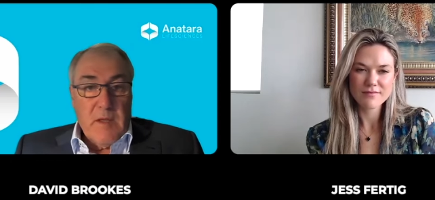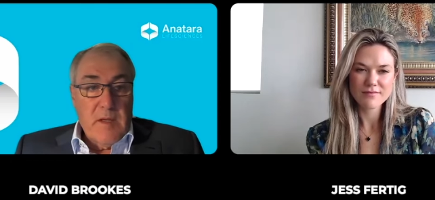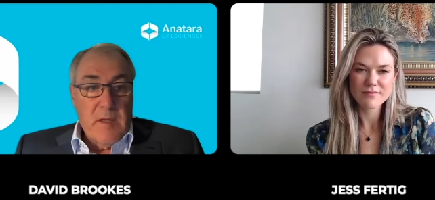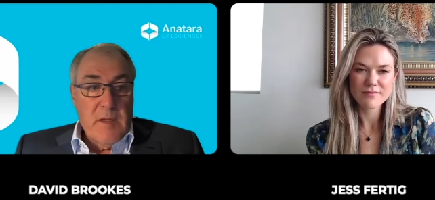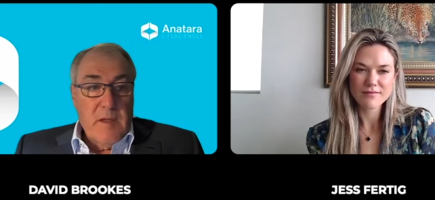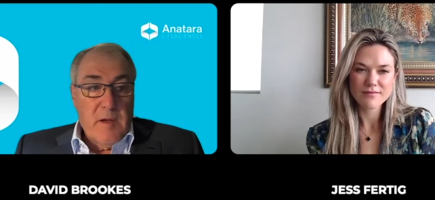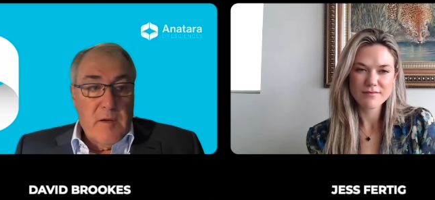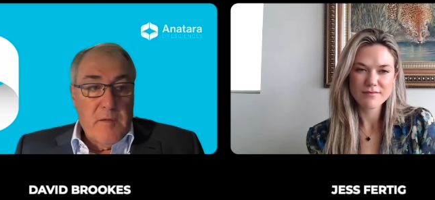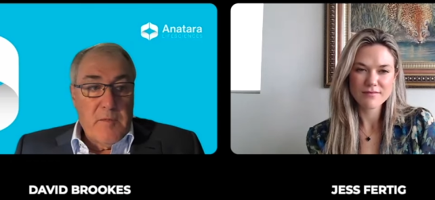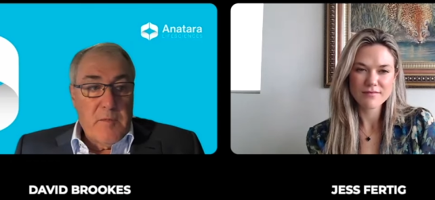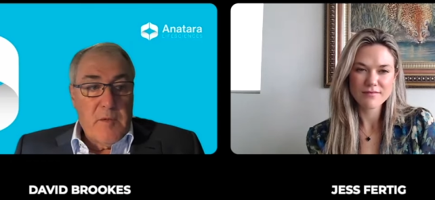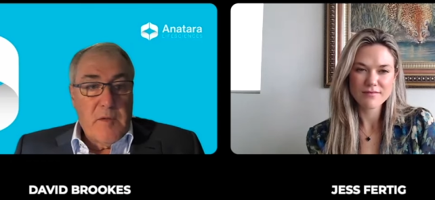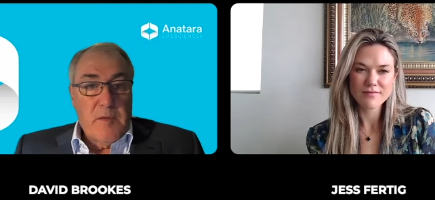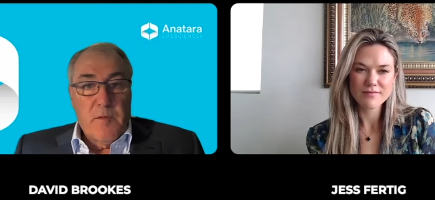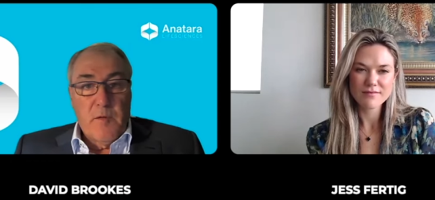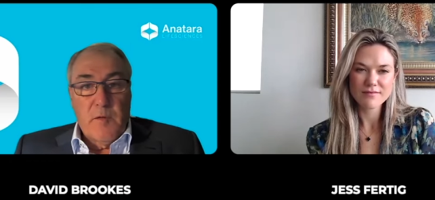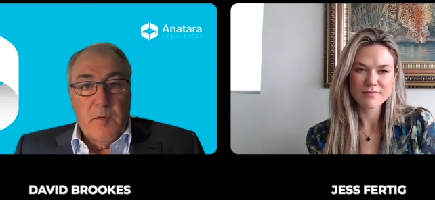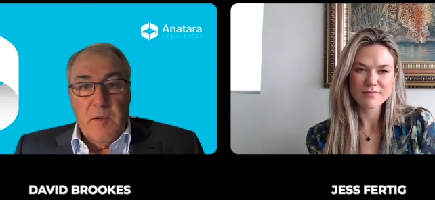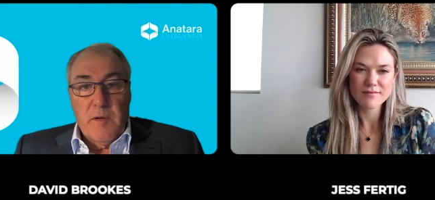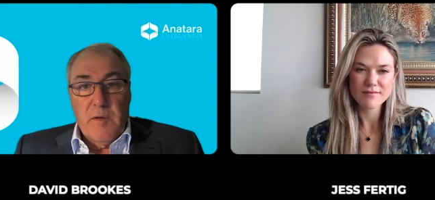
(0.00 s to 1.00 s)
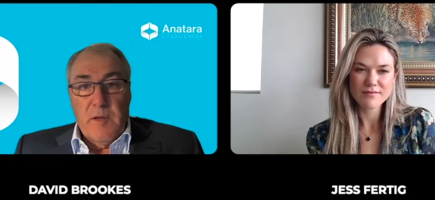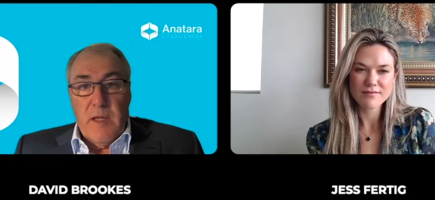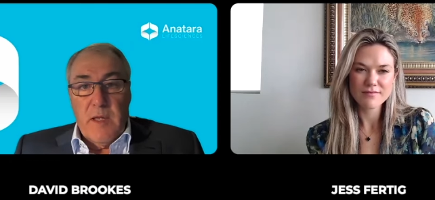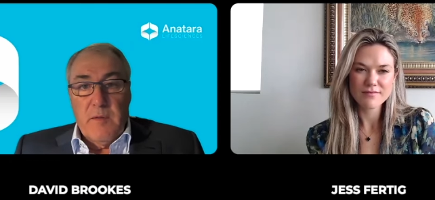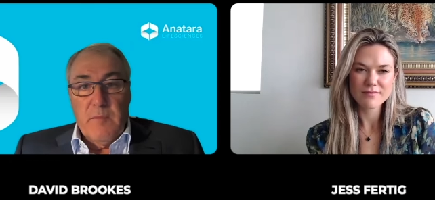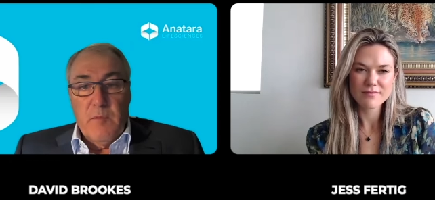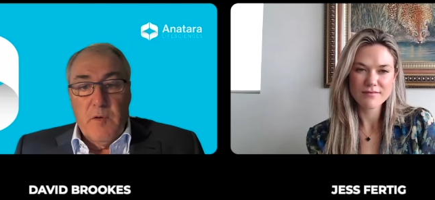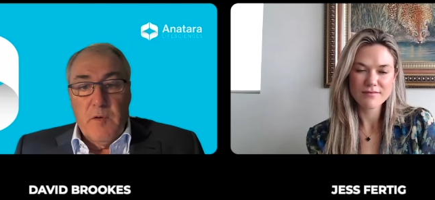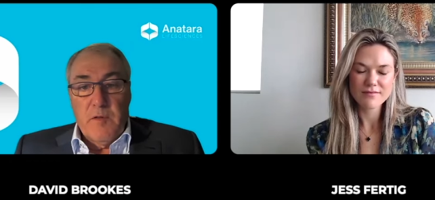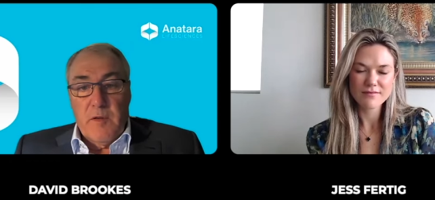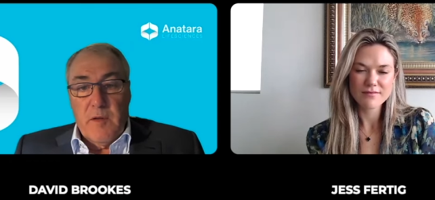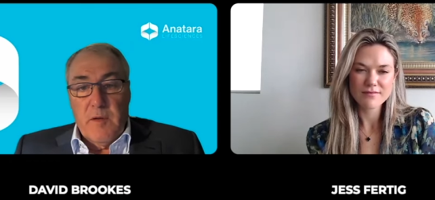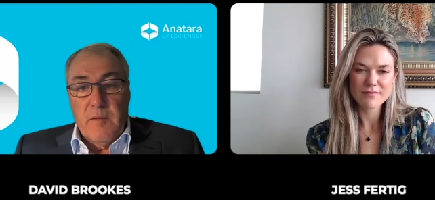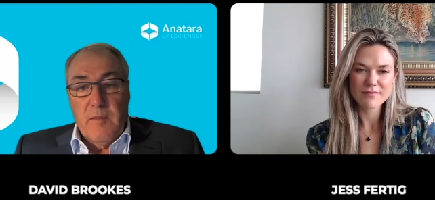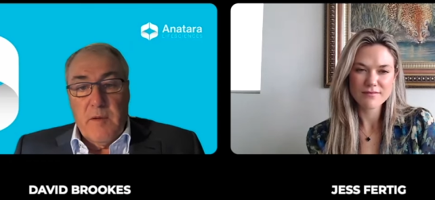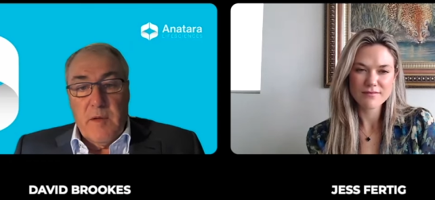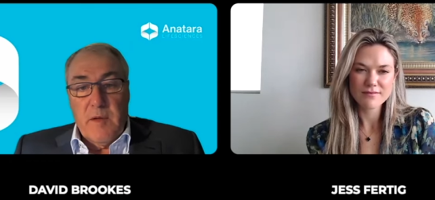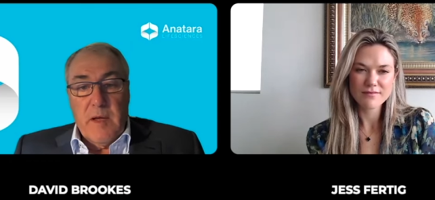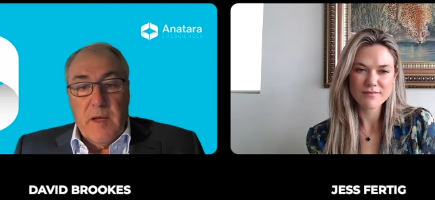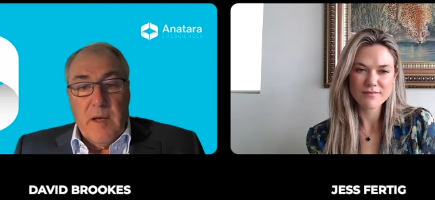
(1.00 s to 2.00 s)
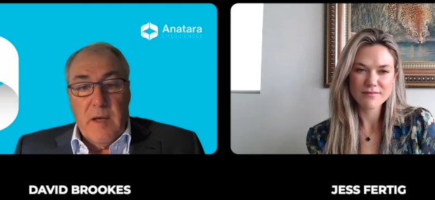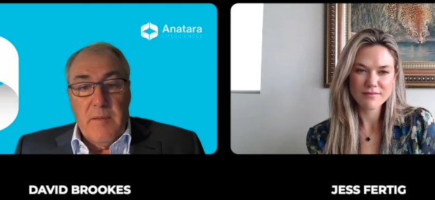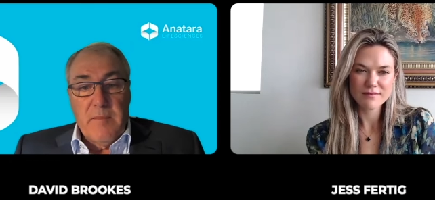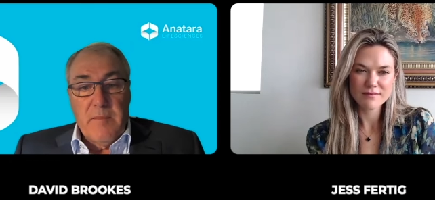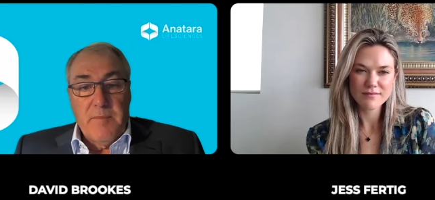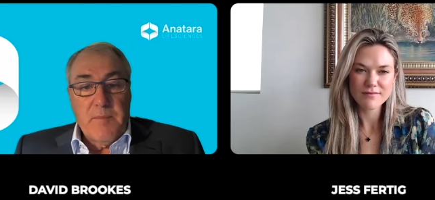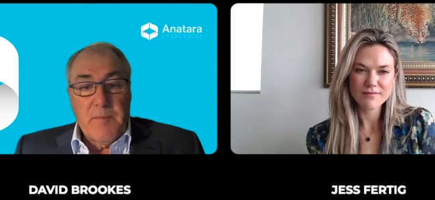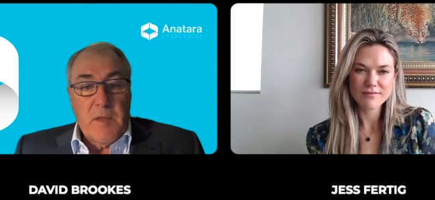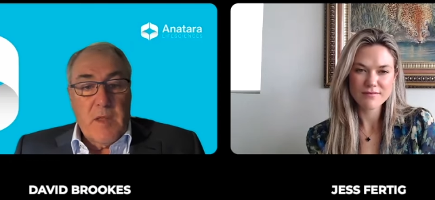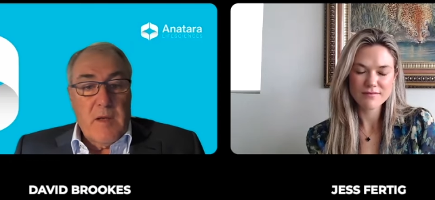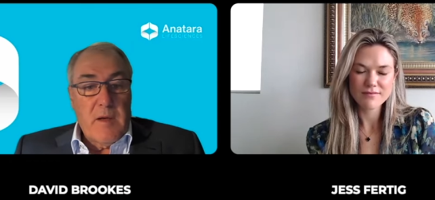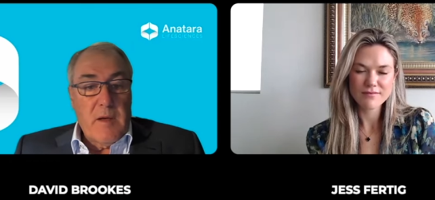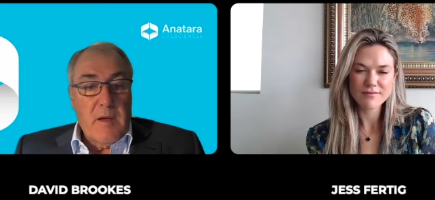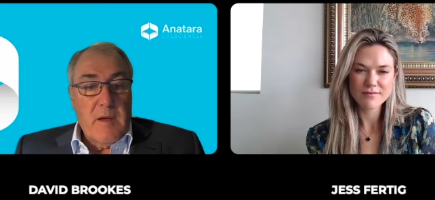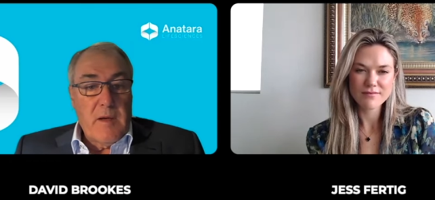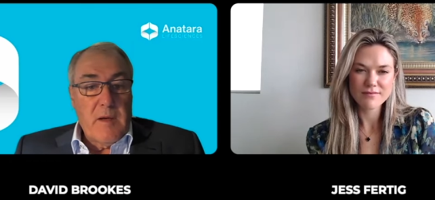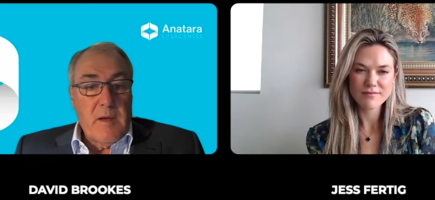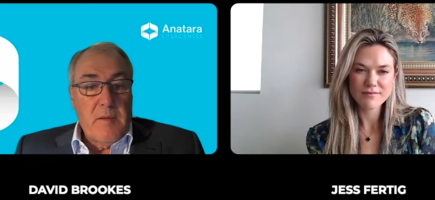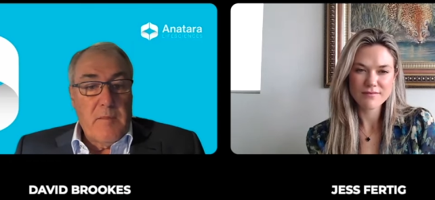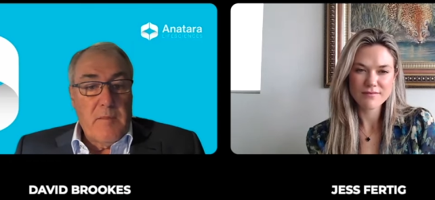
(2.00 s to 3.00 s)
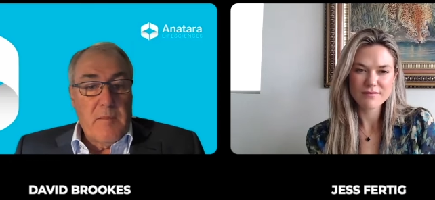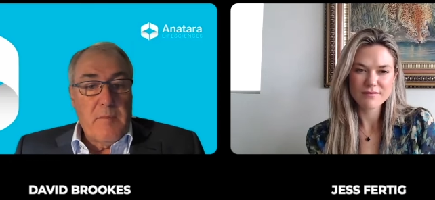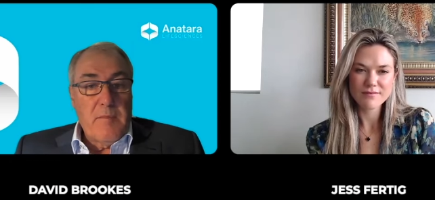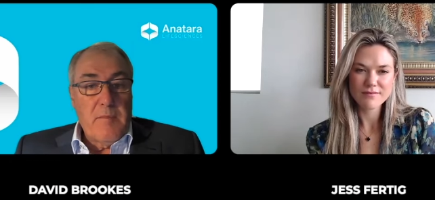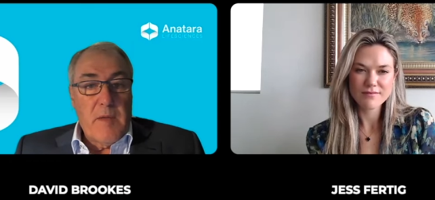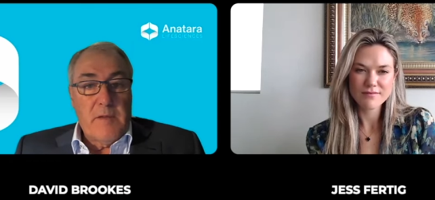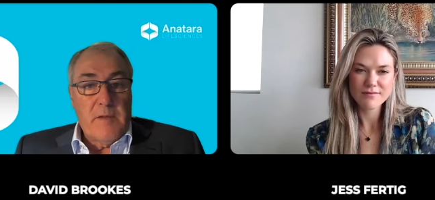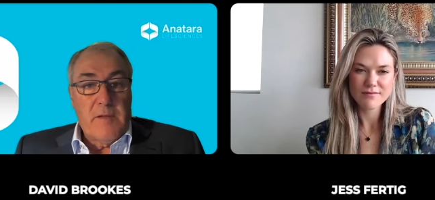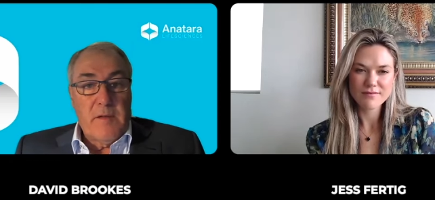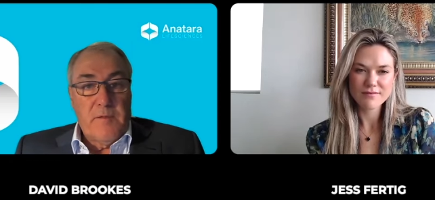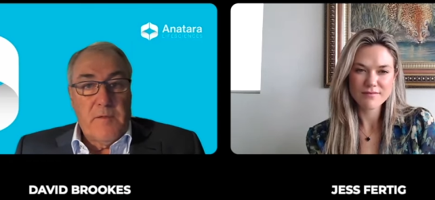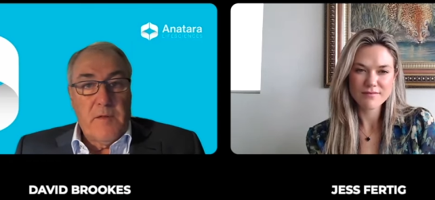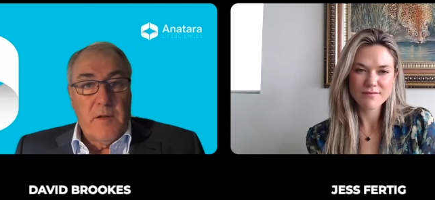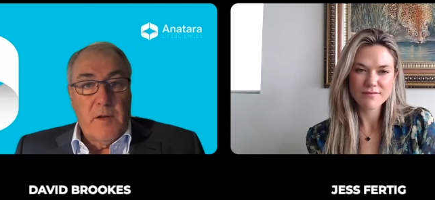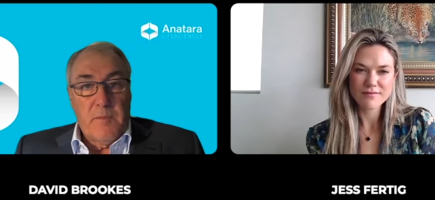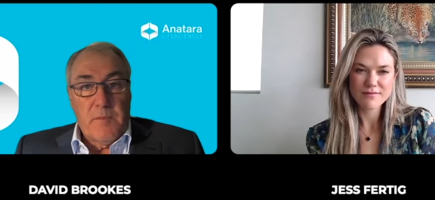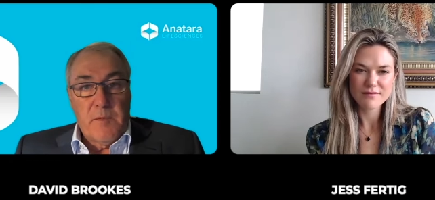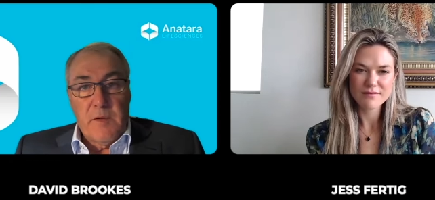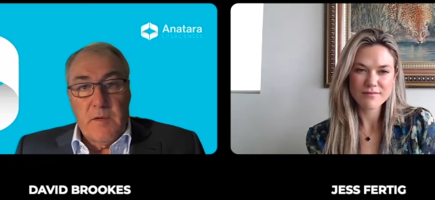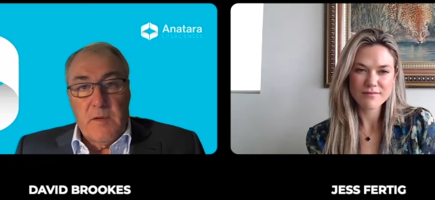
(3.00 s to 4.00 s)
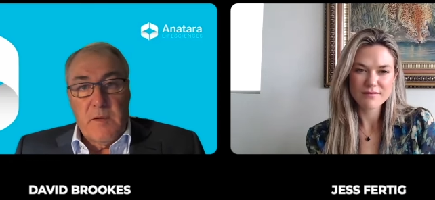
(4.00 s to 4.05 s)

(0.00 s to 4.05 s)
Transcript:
Speaker 1: you know, I thought it was a, um, a massive fillip to